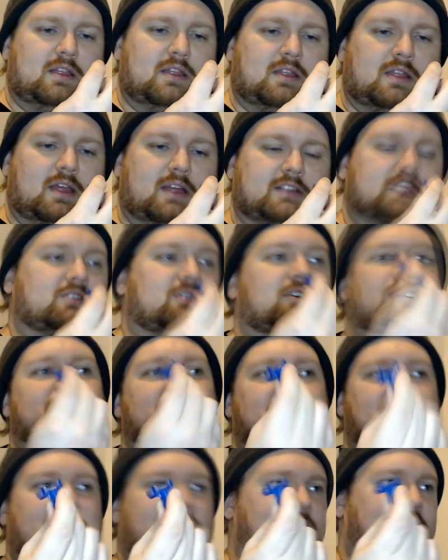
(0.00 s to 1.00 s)
going to
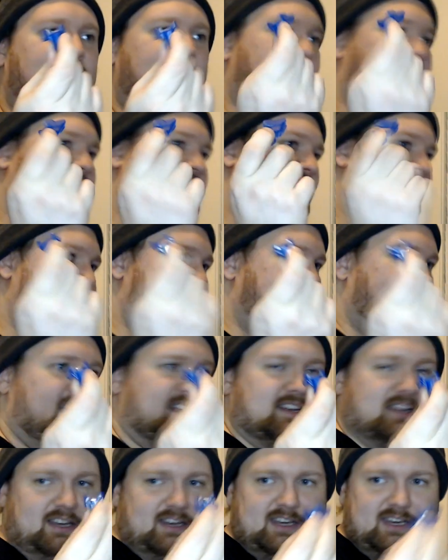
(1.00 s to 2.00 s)
be like a flight stand
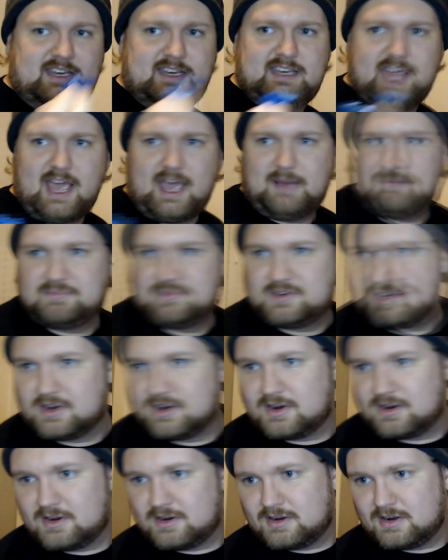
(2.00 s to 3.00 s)

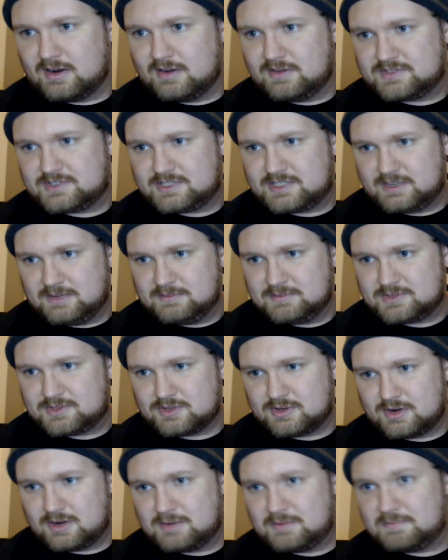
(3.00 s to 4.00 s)
adapter of some
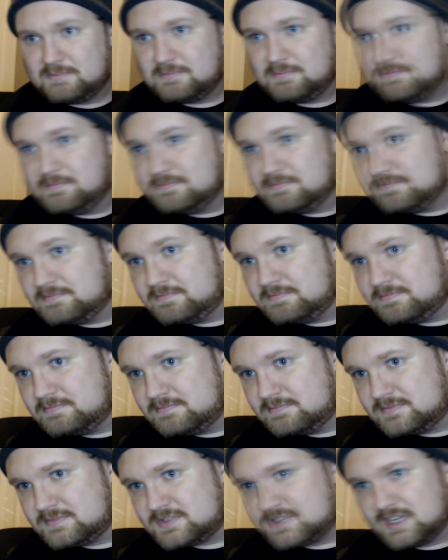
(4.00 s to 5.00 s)
sort.
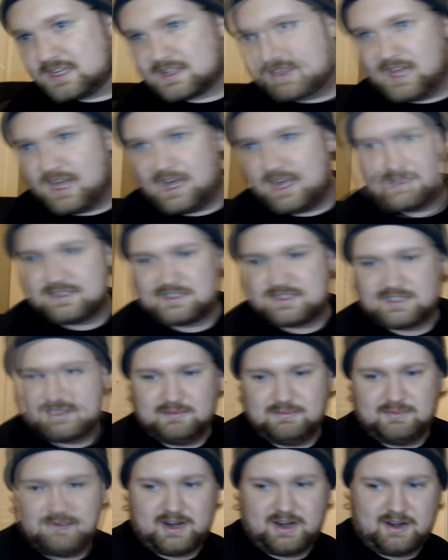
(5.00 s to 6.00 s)
Stick that
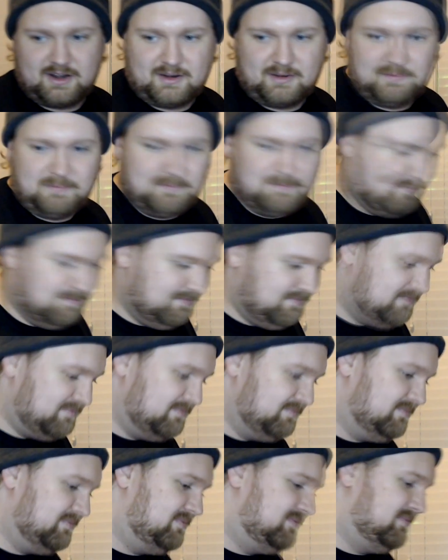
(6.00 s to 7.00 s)
somewhere
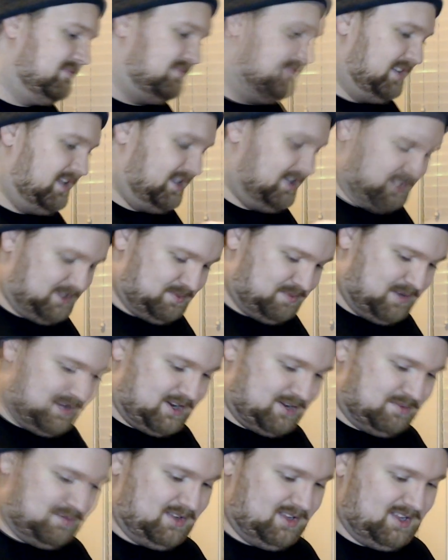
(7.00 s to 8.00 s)

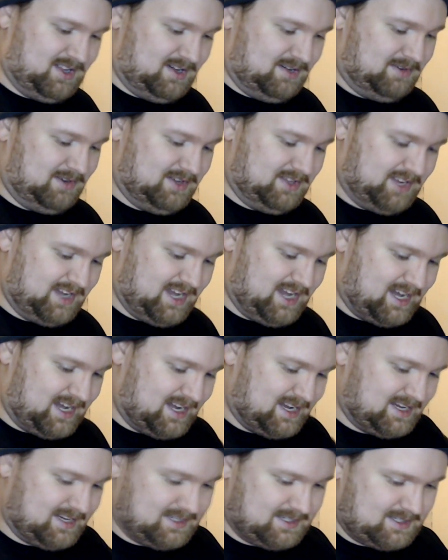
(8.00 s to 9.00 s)
unspeakable on one of the
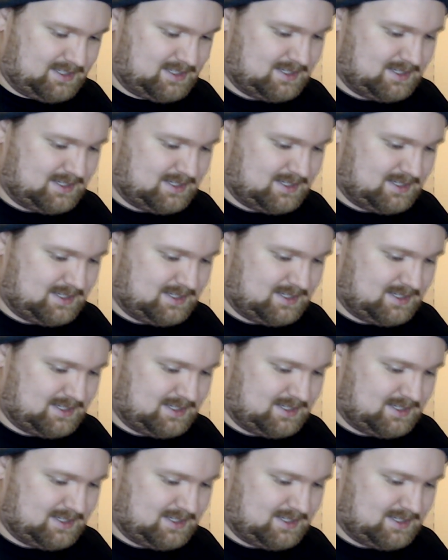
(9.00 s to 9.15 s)
guys.